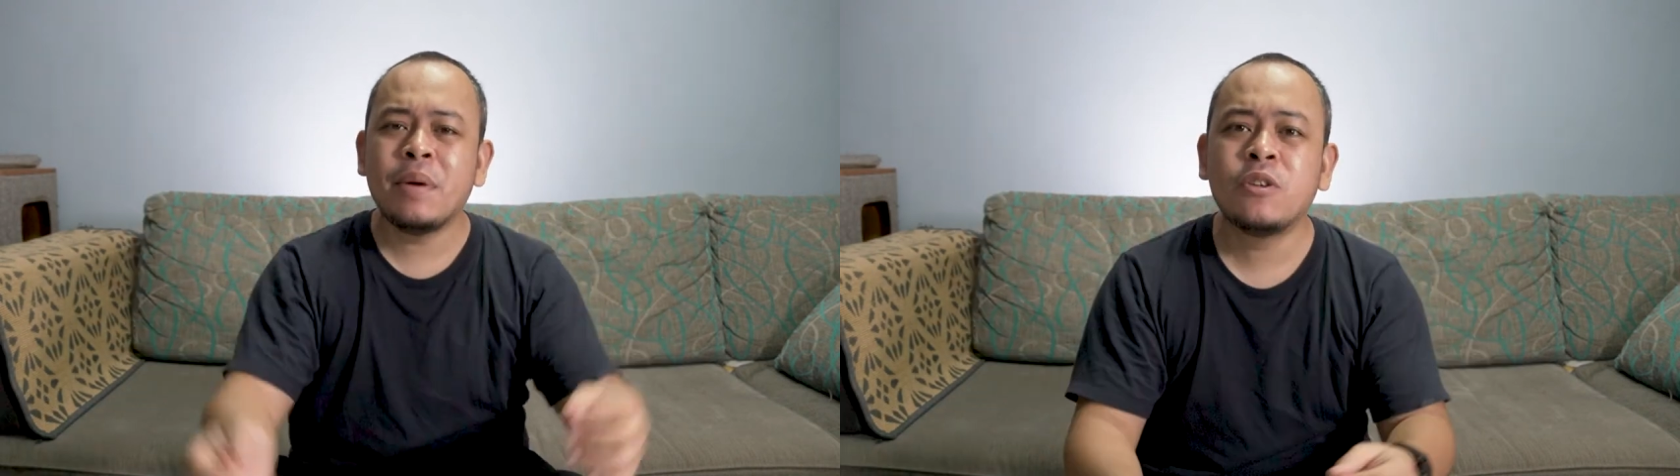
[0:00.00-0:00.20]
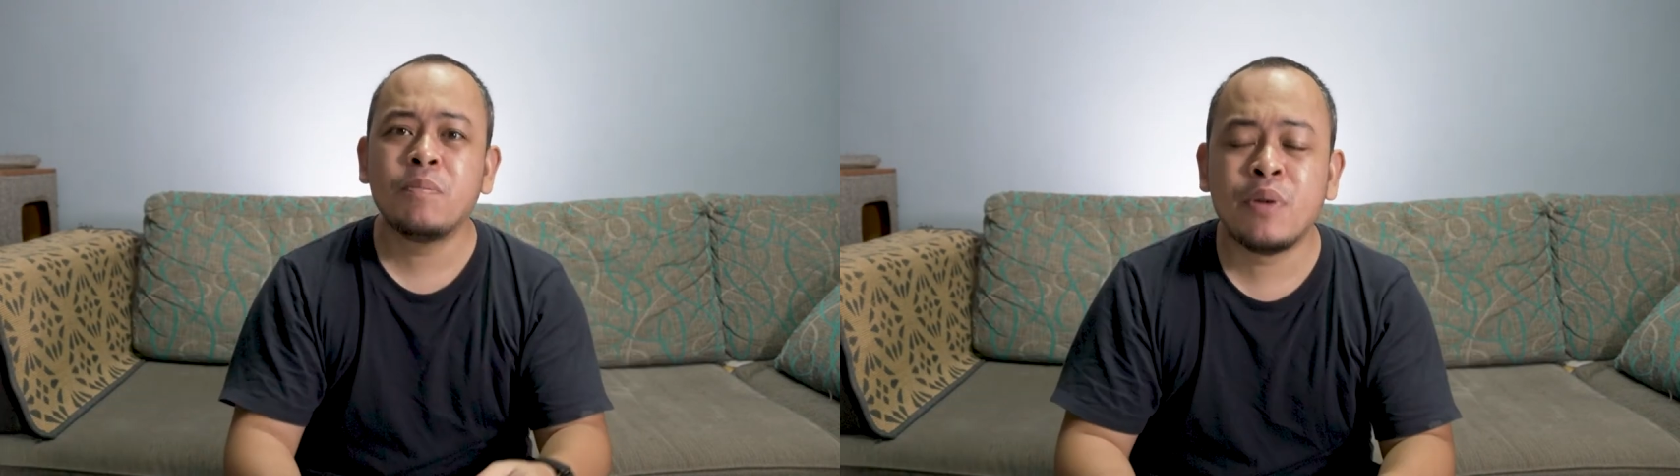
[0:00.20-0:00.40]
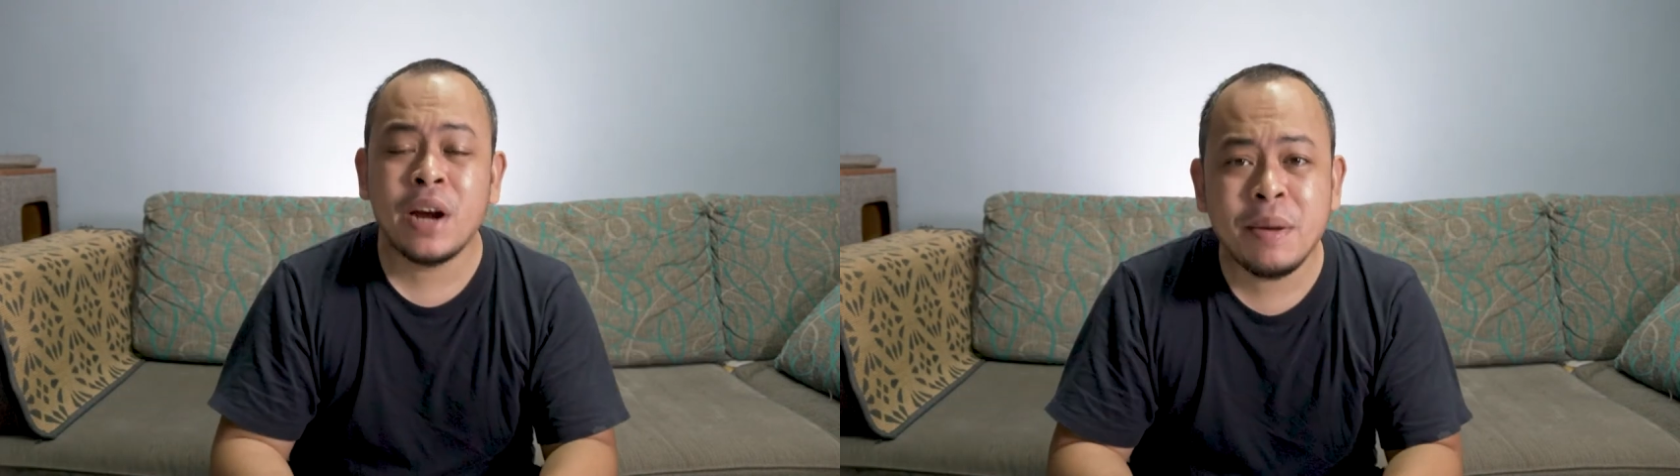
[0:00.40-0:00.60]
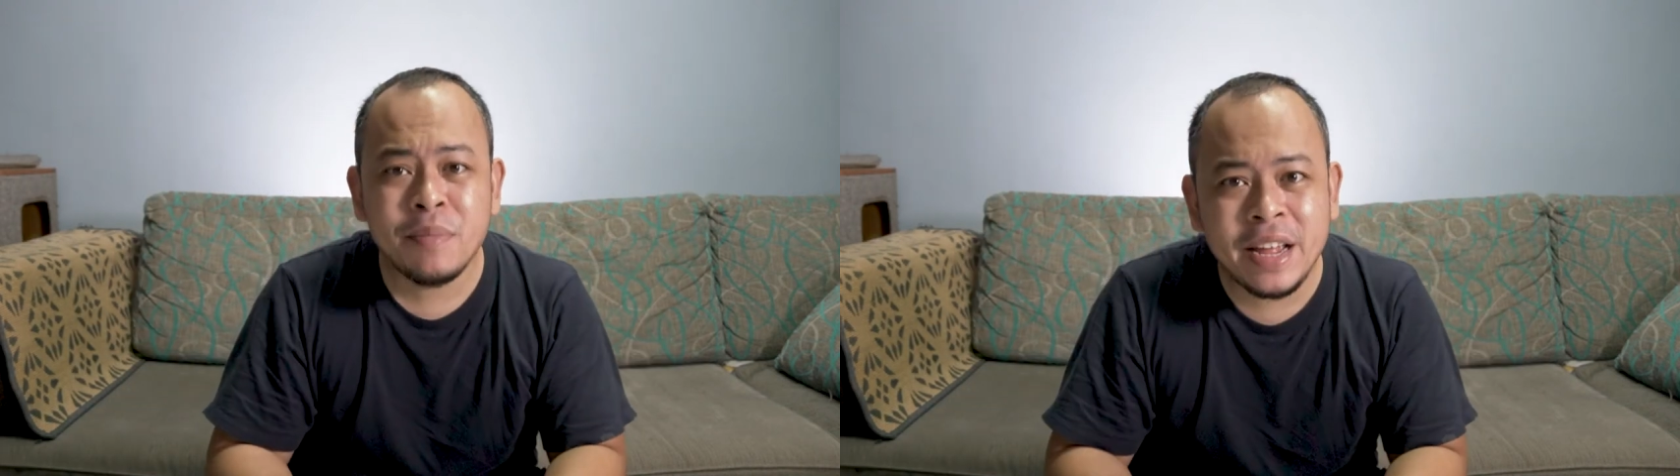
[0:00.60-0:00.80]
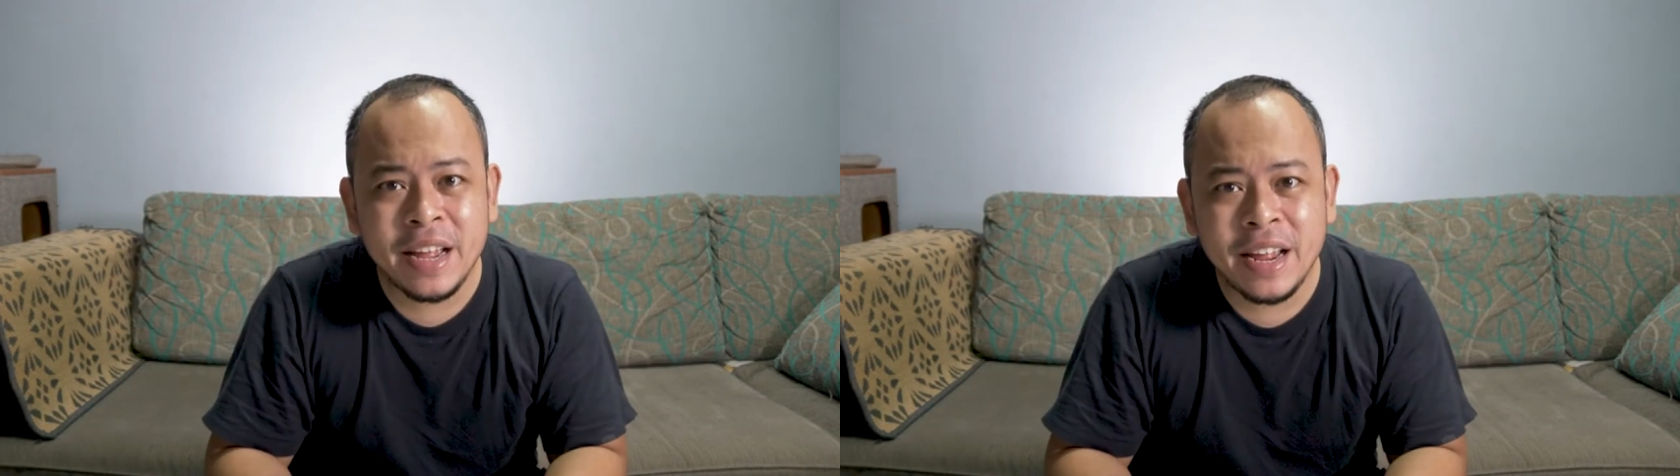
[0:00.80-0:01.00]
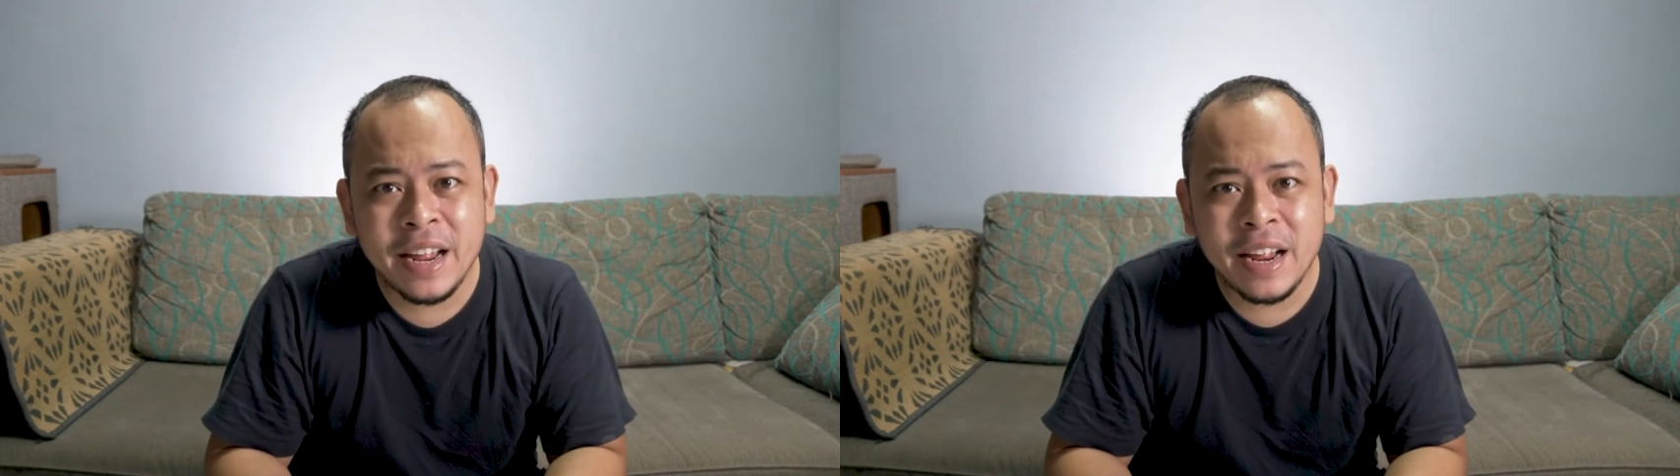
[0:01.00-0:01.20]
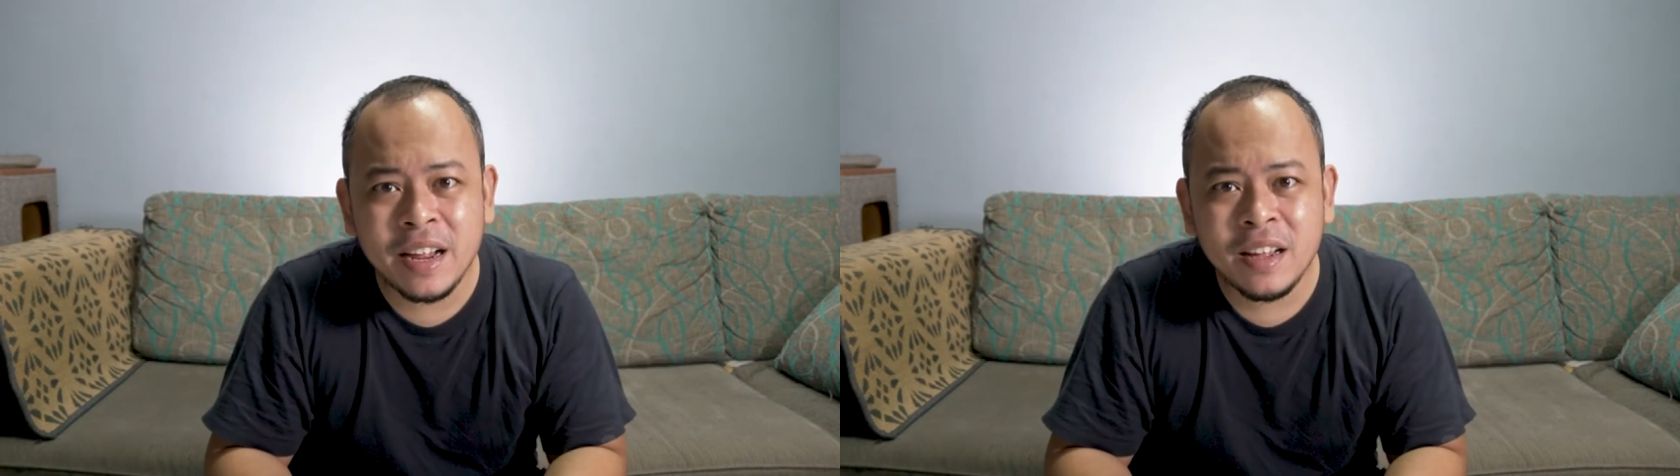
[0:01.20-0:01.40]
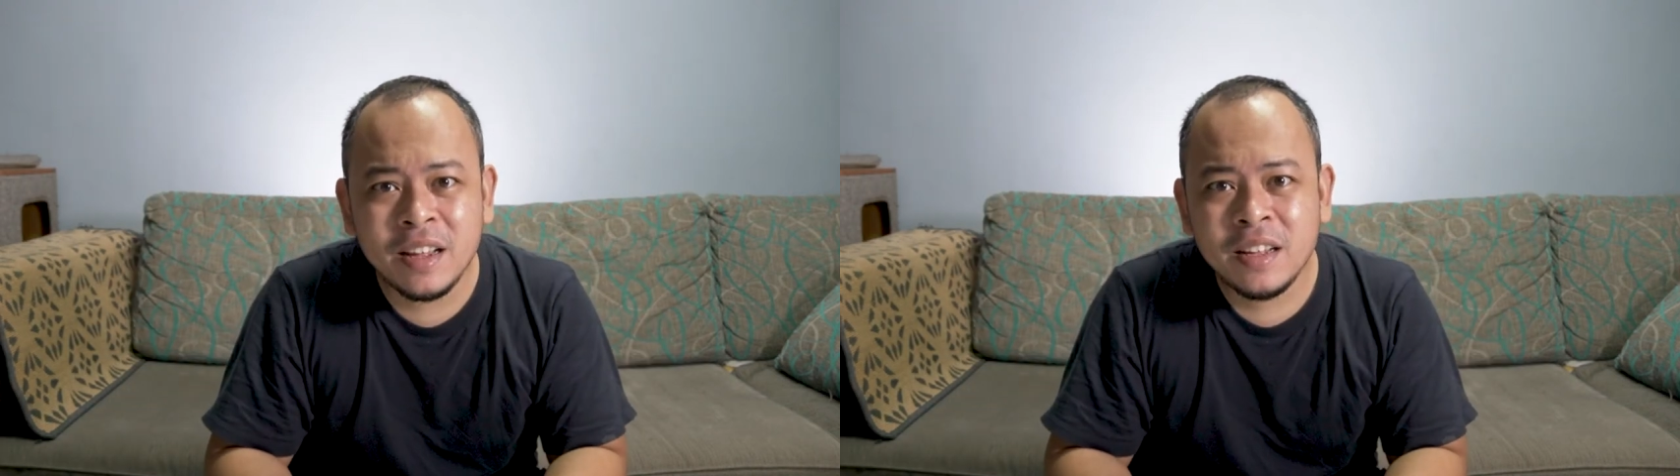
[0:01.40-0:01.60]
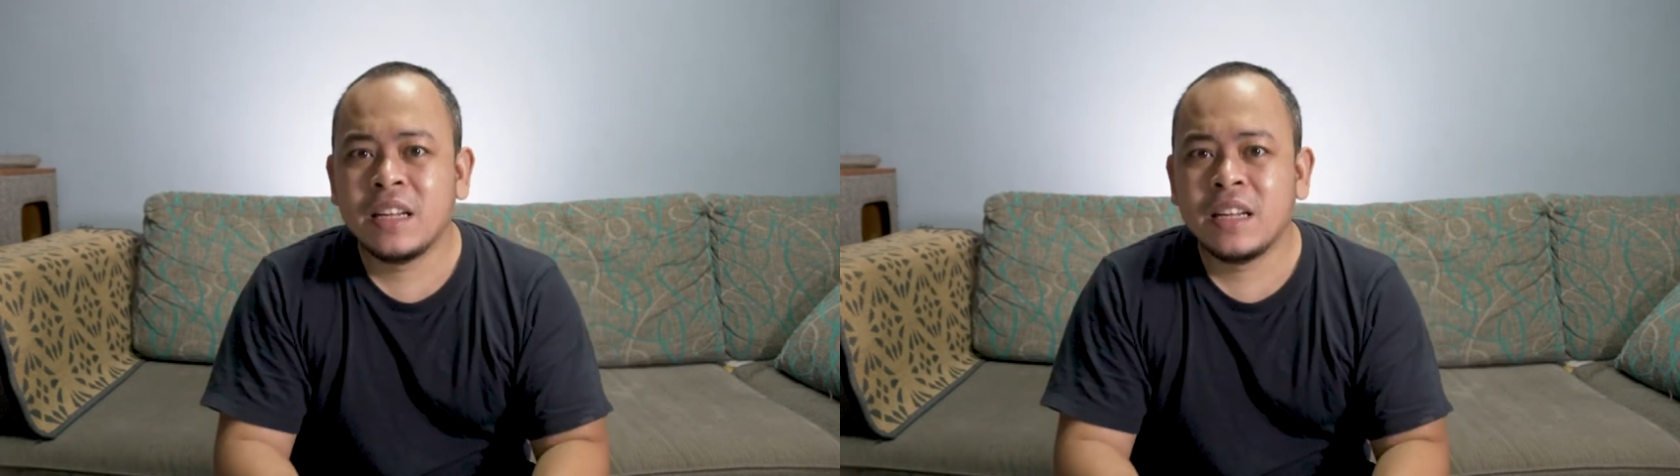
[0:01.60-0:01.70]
Amazon Prime Day!